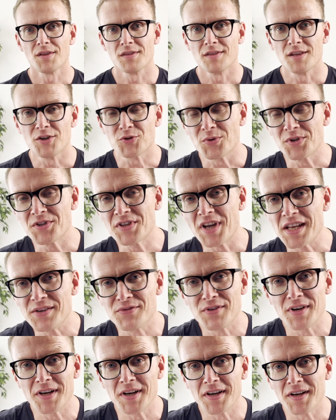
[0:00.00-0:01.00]
This one is kind of
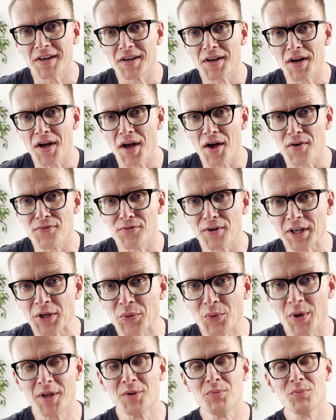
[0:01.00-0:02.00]
a funny
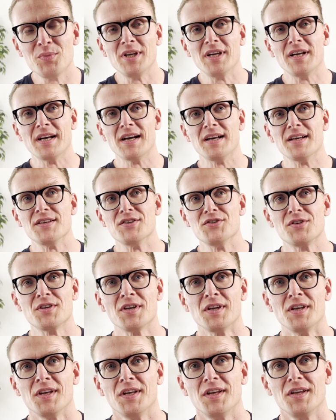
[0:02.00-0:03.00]
one because
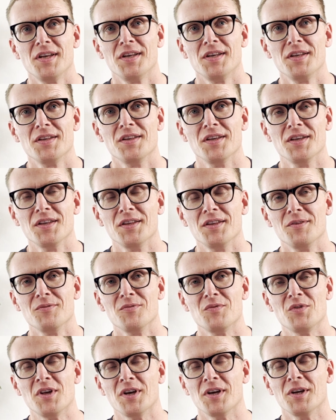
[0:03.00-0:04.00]
the
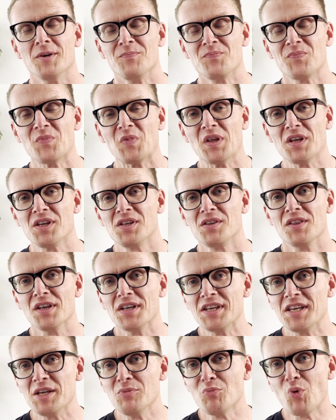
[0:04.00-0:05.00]

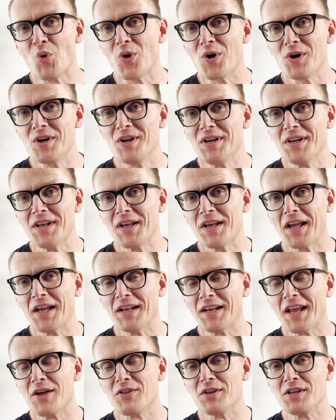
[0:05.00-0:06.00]
keyboard
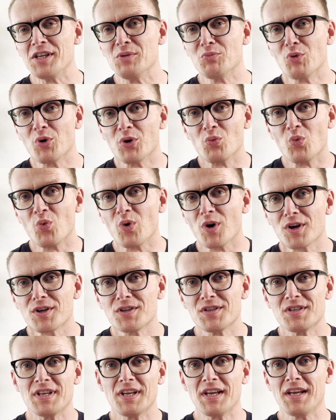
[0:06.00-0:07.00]
and how the keyboard
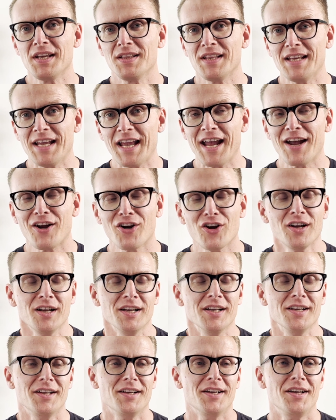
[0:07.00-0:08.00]
works in the air,
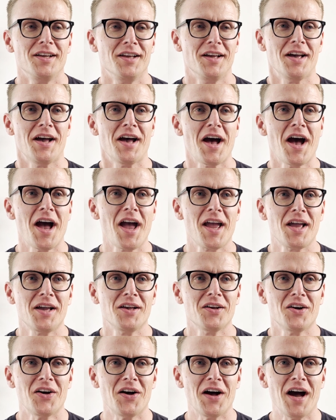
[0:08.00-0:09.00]
I
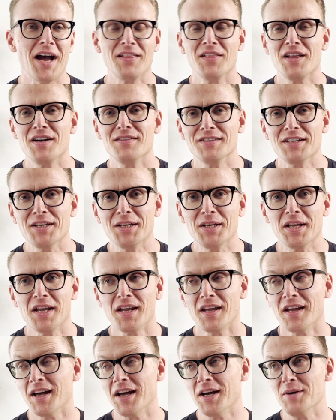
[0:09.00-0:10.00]
love it.
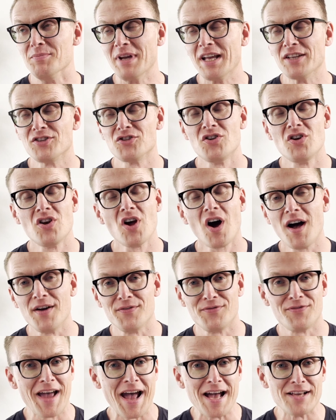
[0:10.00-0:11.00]
It's not
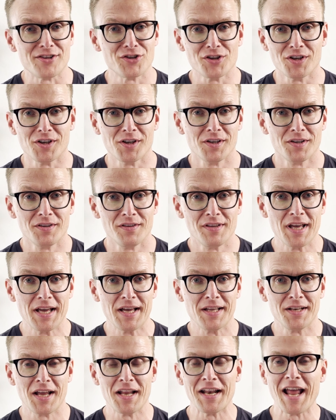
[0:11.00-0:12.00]
faster
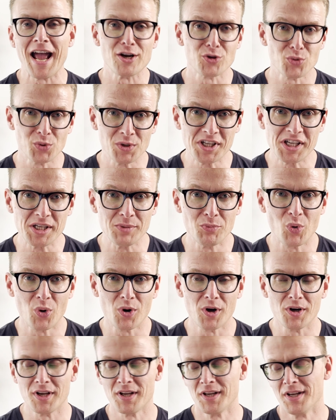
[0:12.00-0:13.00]
than an actual
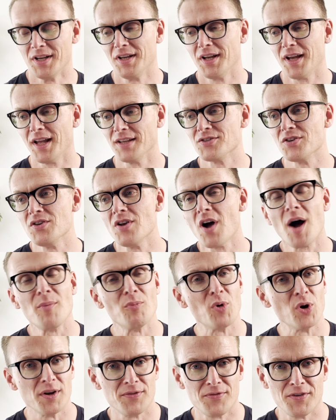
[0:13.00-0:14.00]
keyboard. It's not
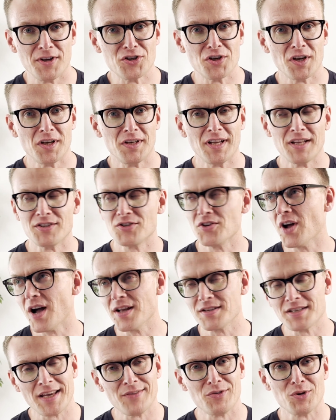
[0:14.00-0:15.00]
more efficient. It's
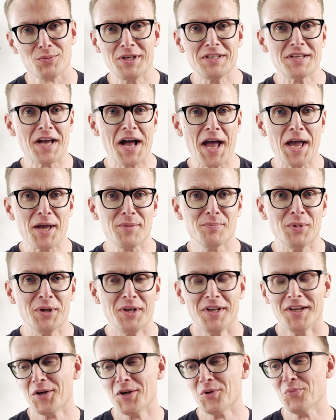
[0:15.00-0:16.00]
not saving me time,
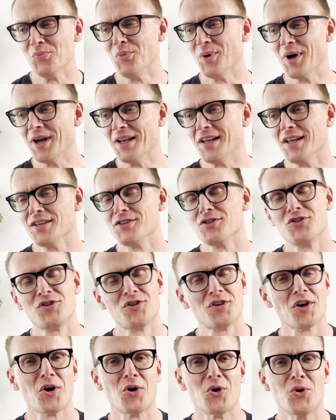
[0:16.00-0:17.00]
but it's
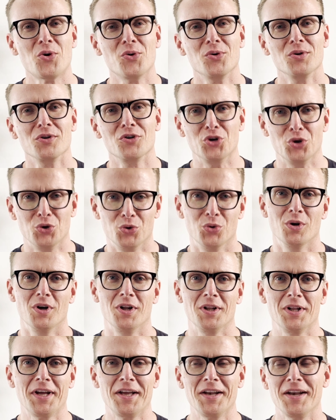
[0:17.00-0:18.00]
so
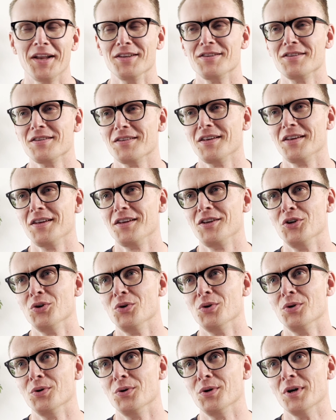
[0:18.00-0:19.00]
cool. And
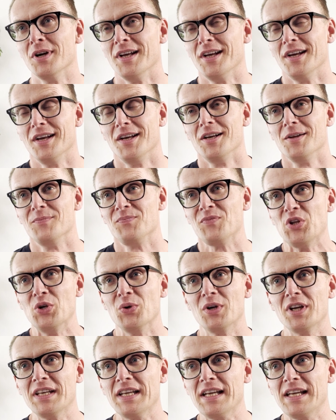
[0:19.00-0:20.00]
you
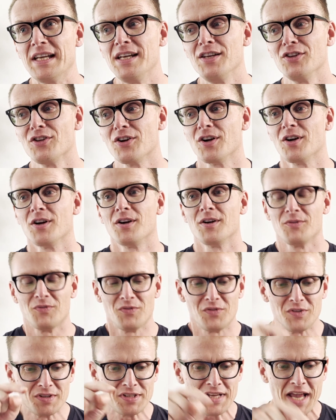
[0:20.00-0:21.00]
can either
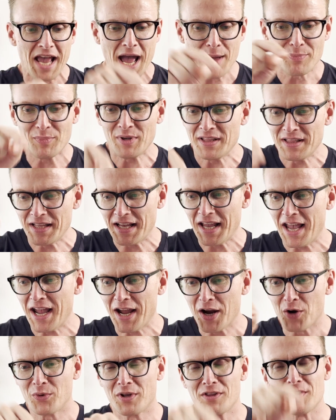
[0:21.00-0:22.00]
tap in the
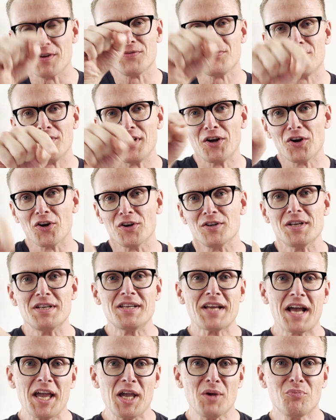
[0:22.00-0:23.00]
air with your finger to
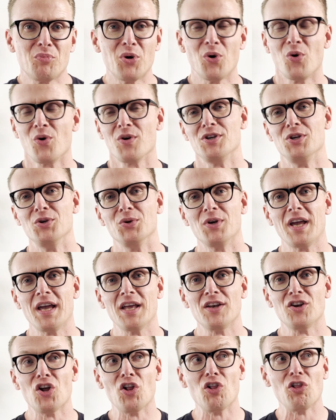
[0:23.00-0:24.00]
type, or you
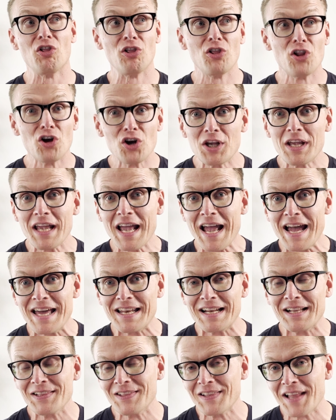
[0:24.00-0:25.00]
can look
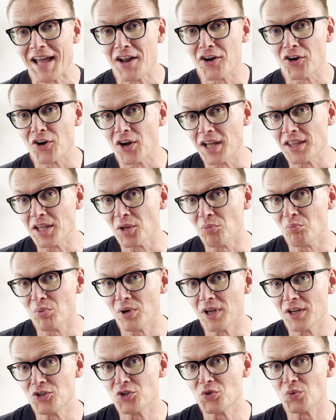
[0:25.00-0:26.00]
at a letter and then
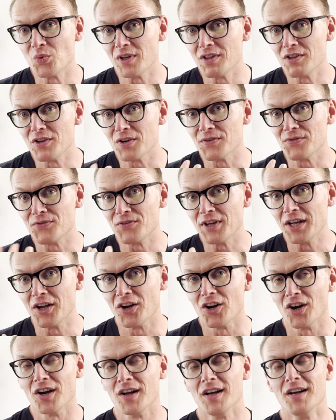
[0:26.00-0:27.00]
pinch with your
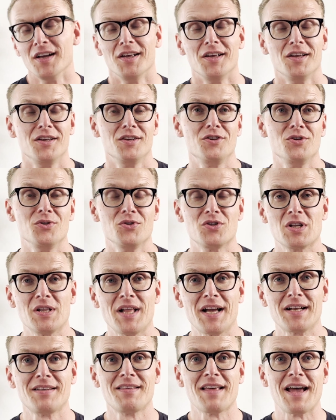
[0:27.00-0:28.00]
finger to
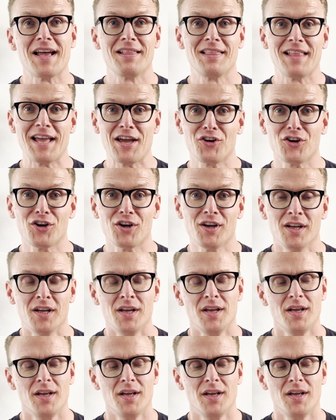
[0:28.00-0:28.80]
select that letter.